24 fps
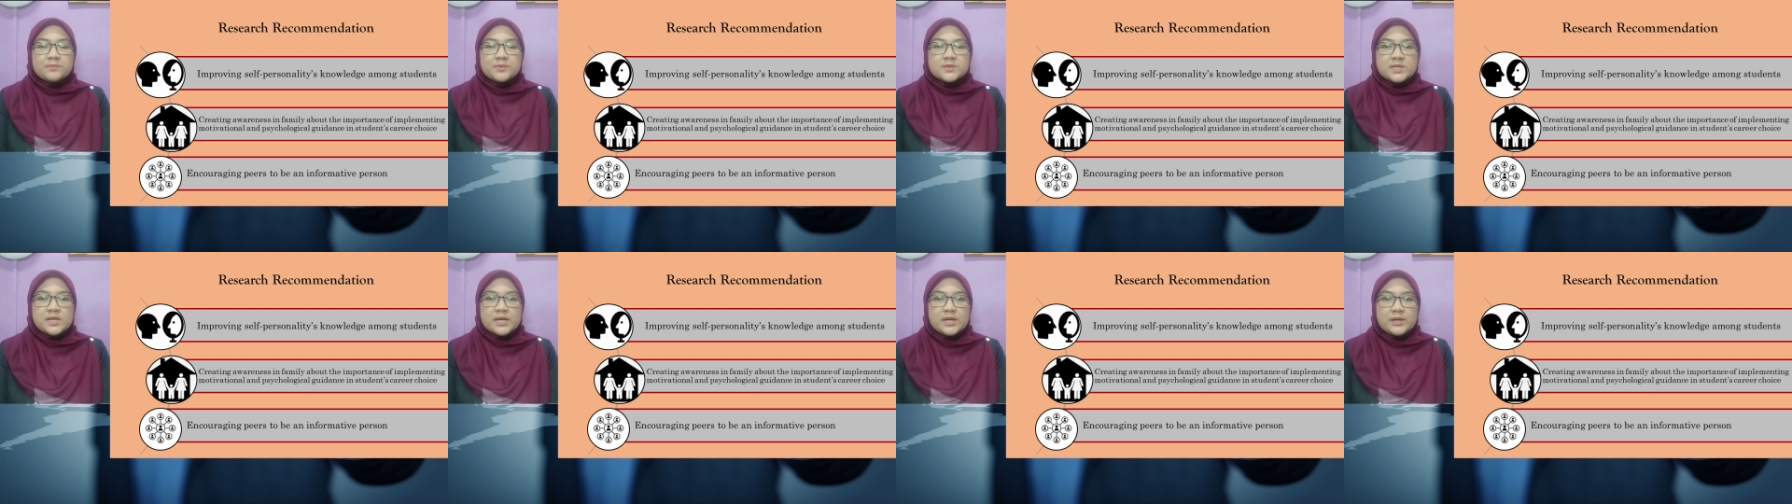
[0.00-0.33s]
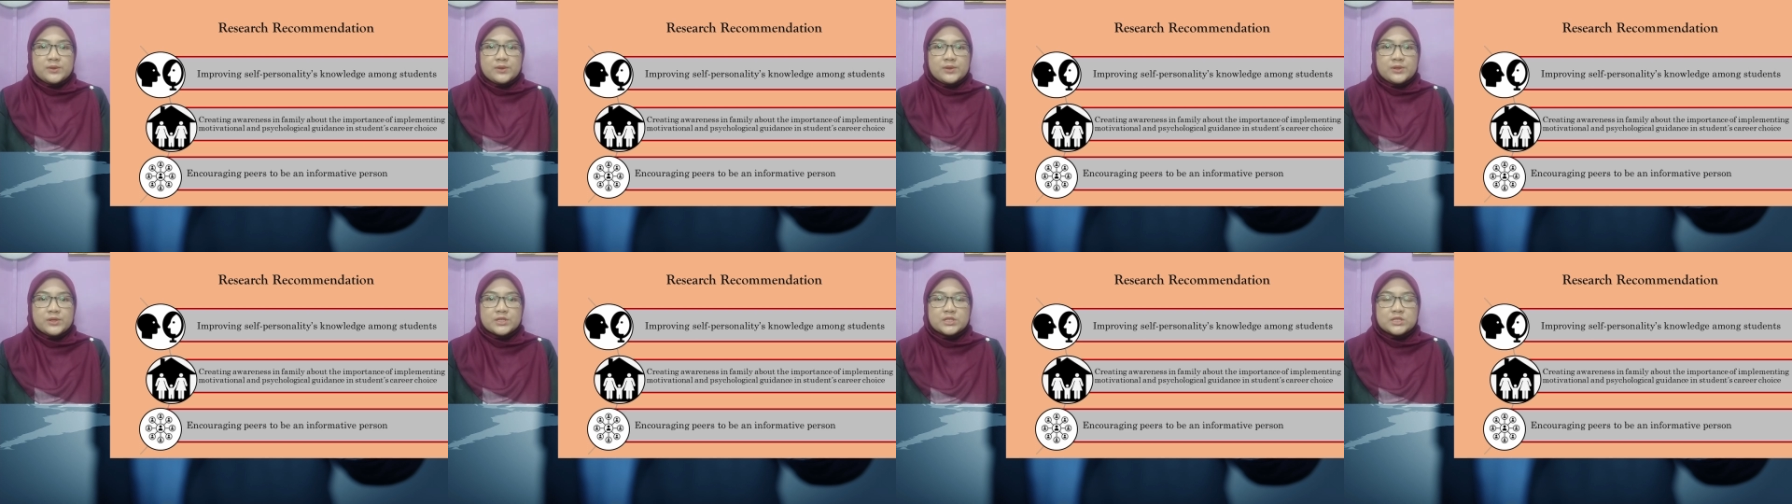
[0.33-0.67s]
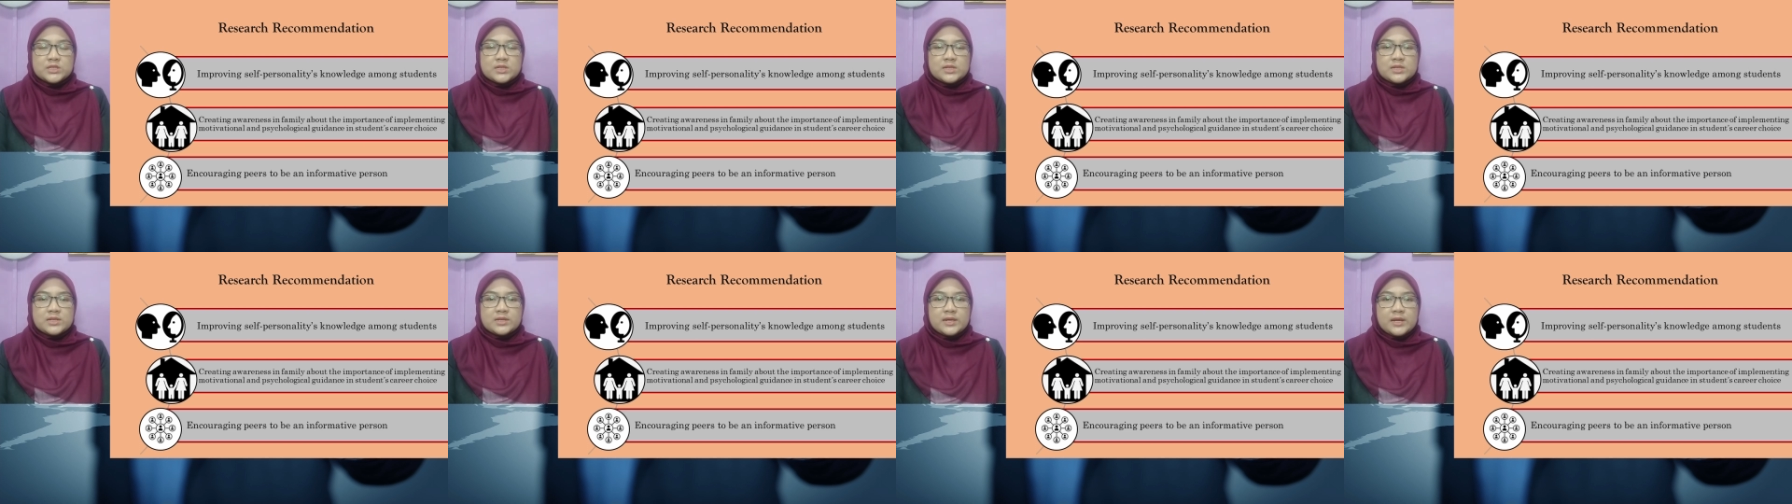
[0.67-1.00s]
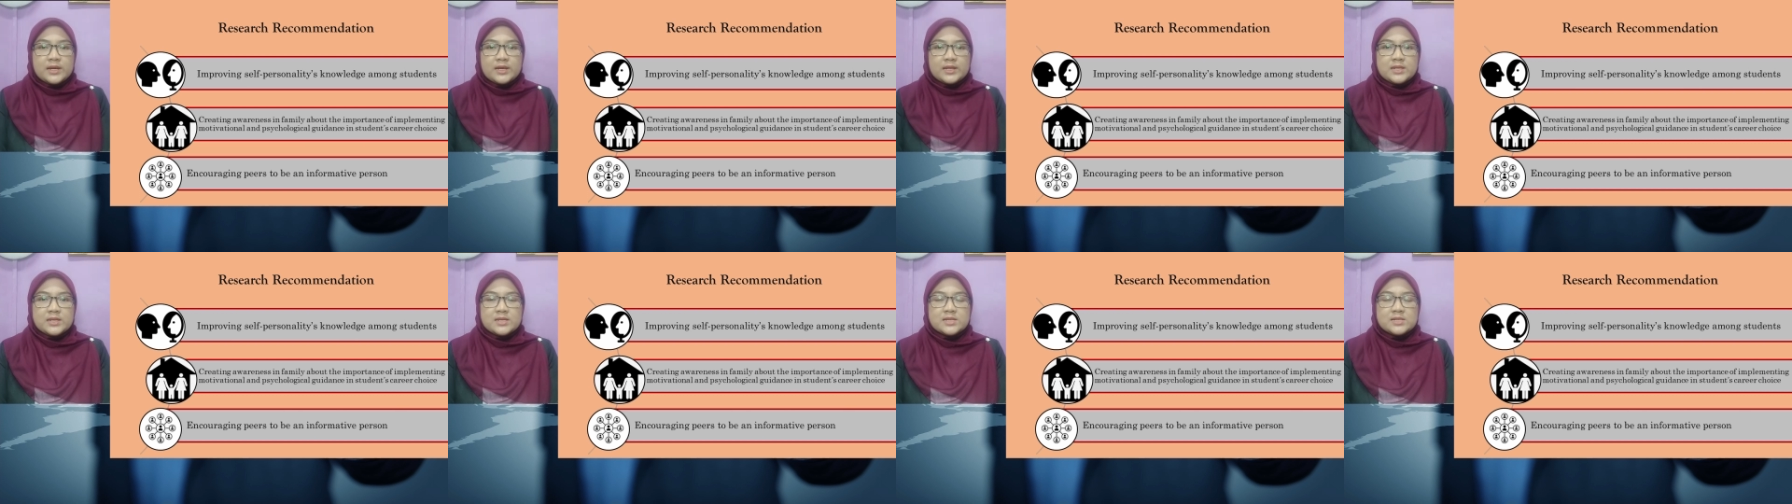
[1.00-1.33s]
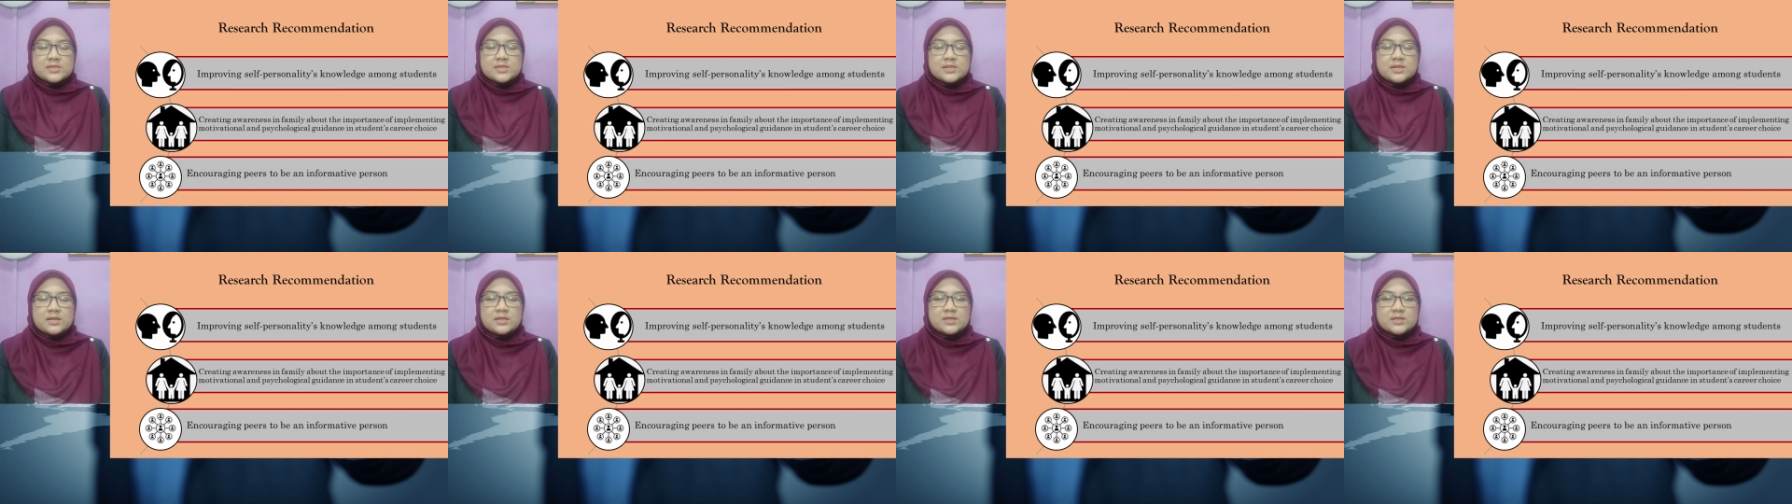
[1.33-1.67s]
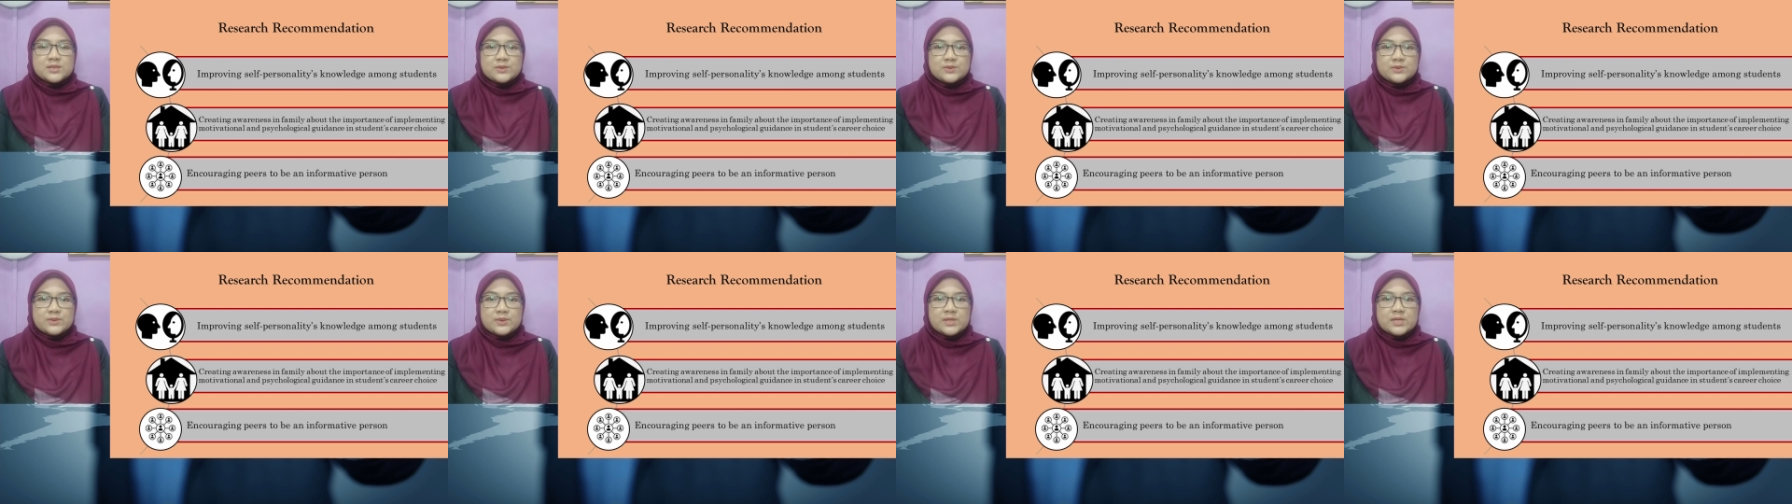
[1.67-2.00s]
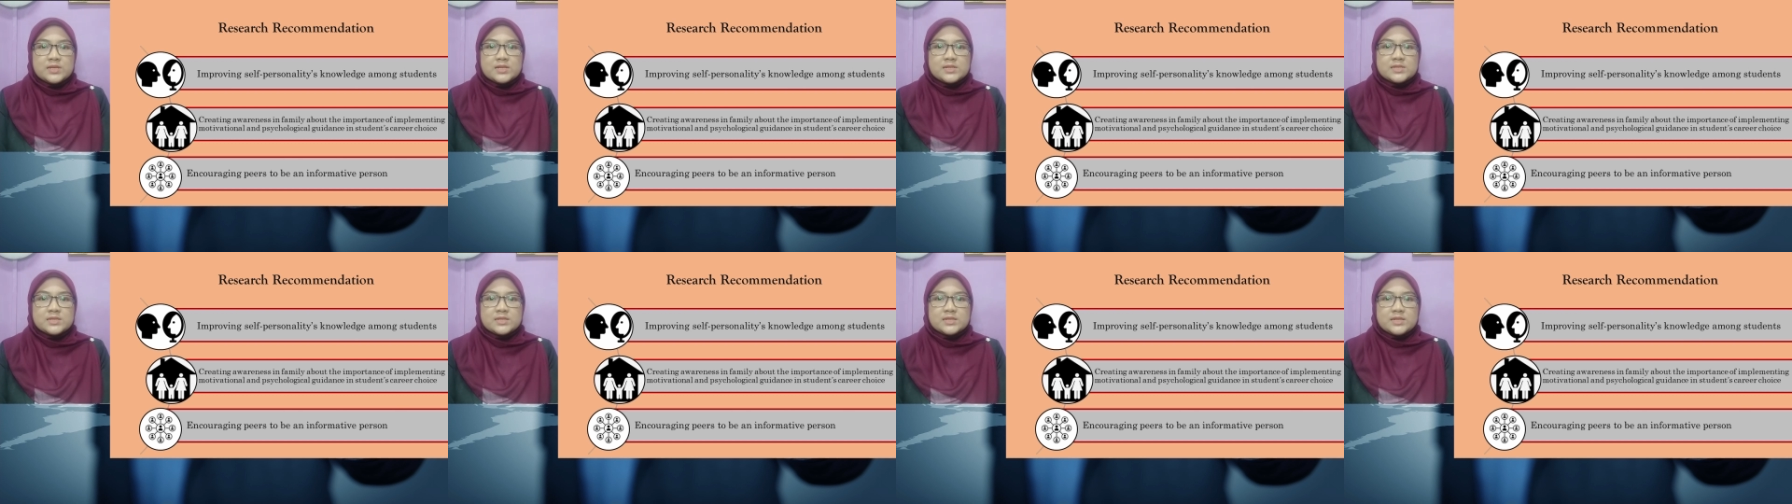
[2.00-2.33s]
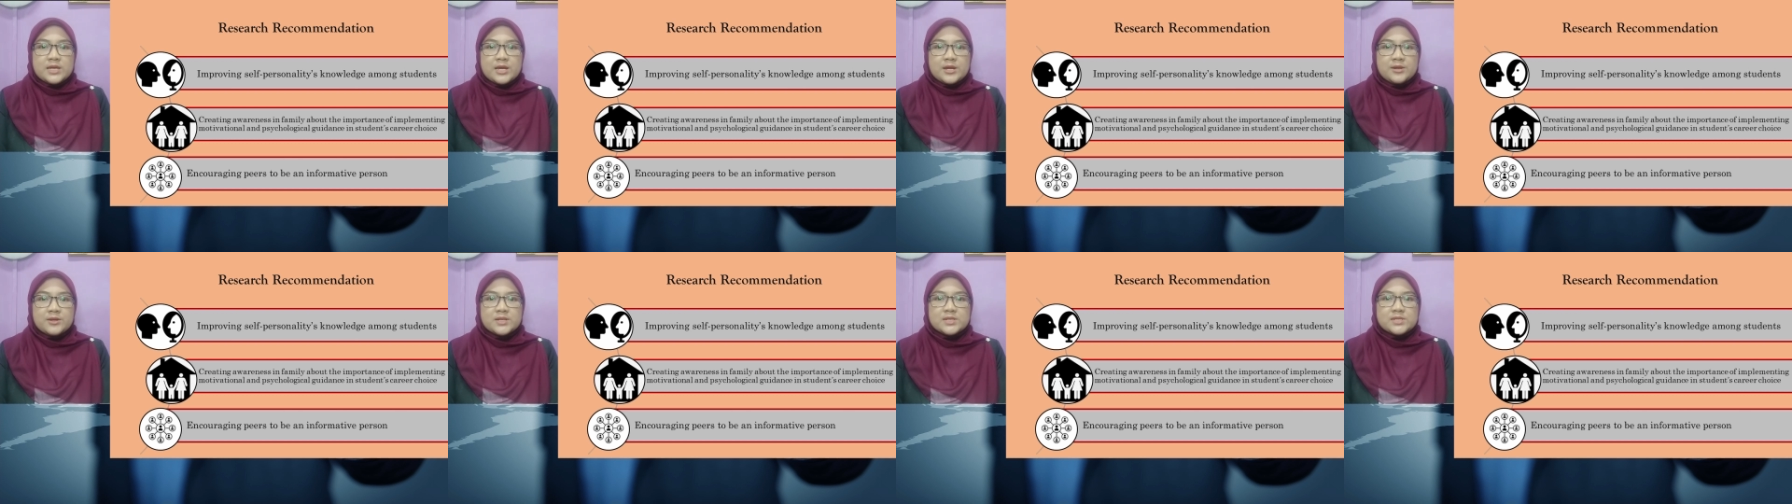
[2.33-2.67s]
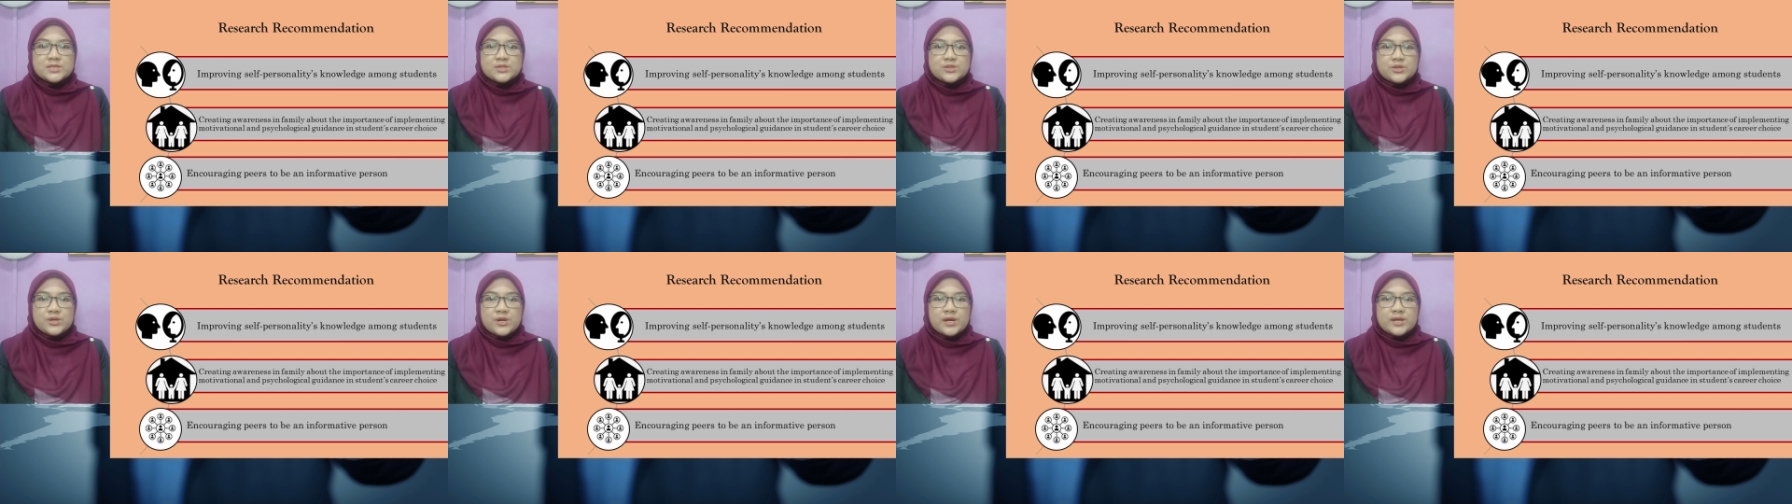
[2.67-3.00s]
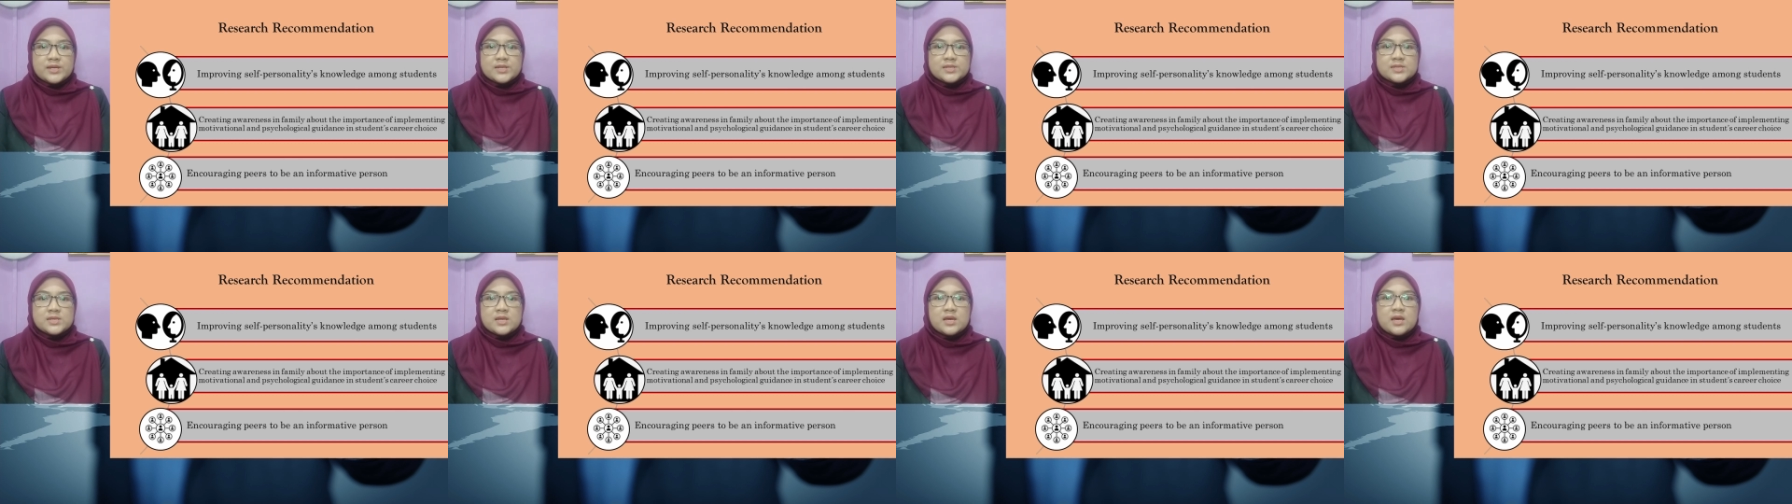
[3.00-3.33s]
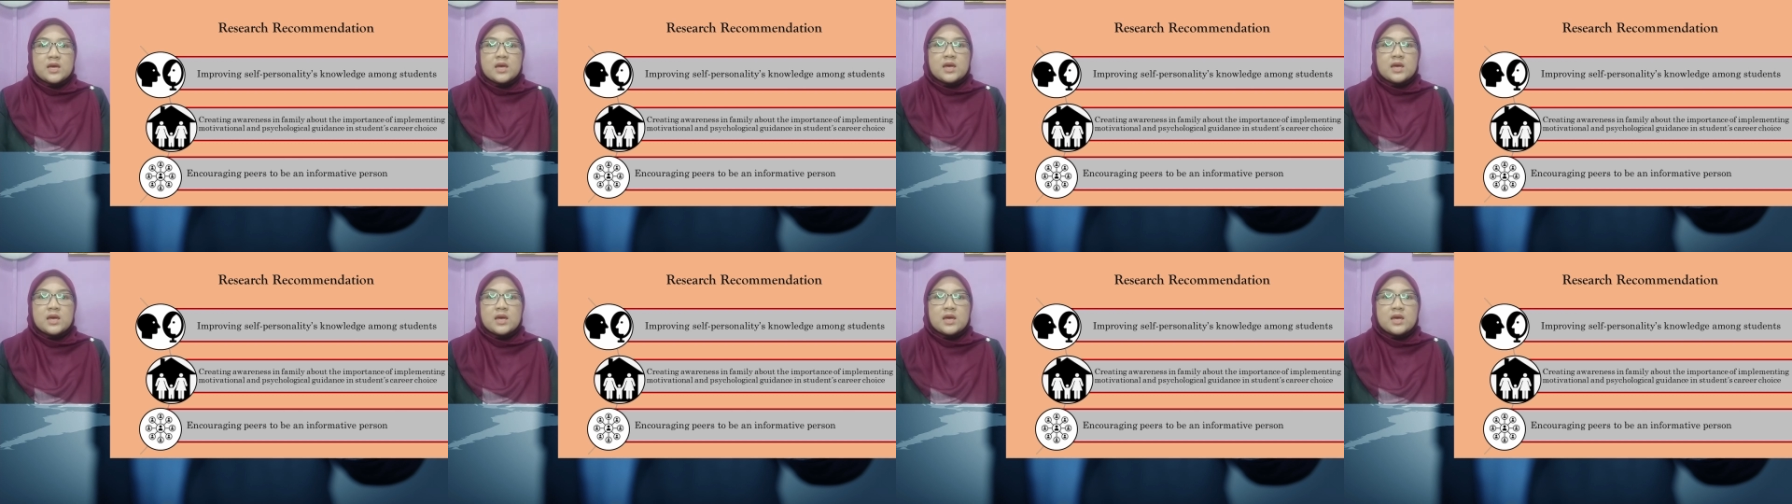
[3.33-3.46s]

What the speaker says: psychological guidance in students' career choice.